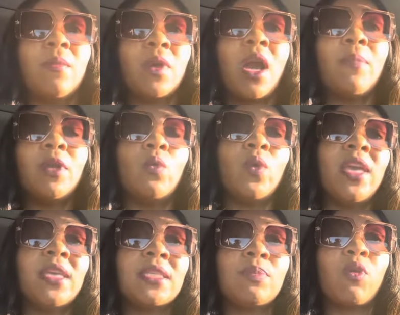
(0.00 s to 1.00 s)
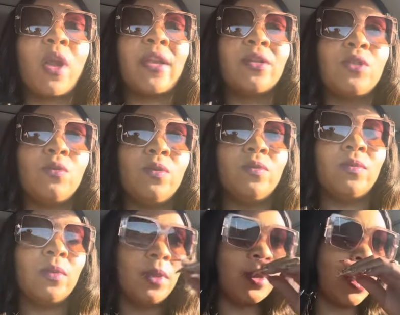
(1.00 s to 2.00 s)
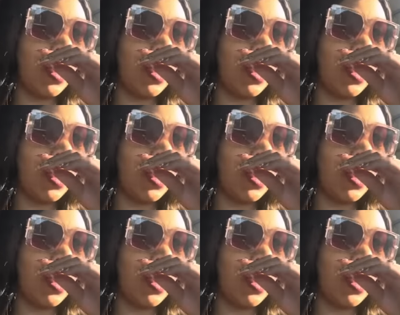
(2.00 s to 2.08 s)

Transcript: couple of weeks prior to the